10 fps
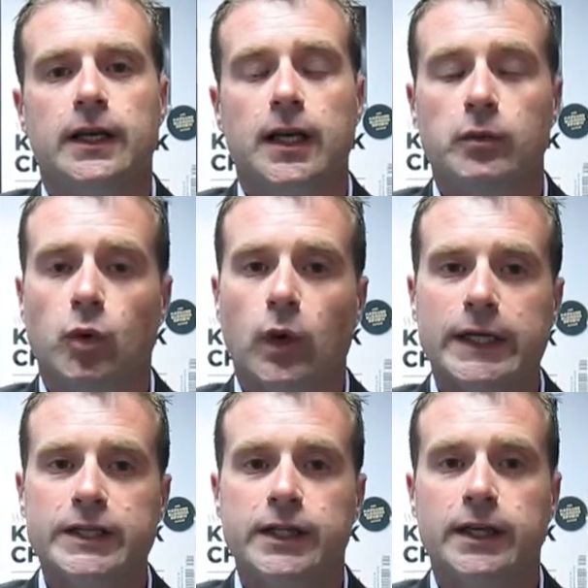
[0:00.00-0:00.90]
number
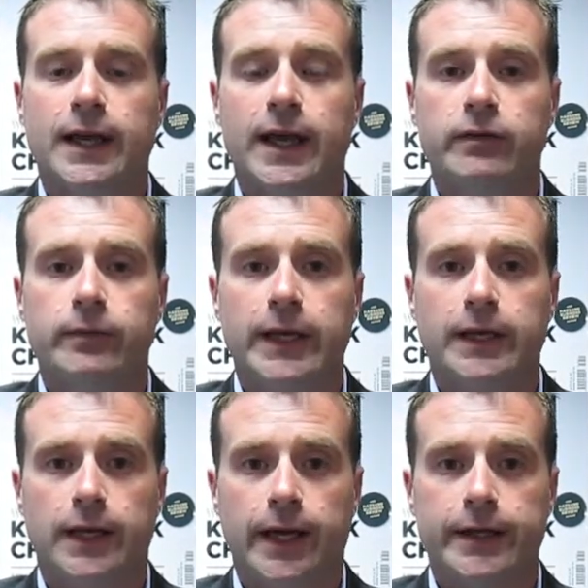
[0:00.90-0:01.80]
one, she didn't have a
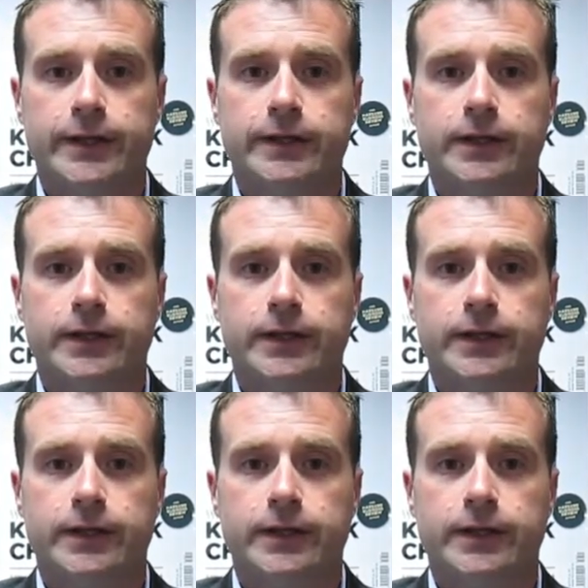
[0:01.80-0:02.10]
medical aid.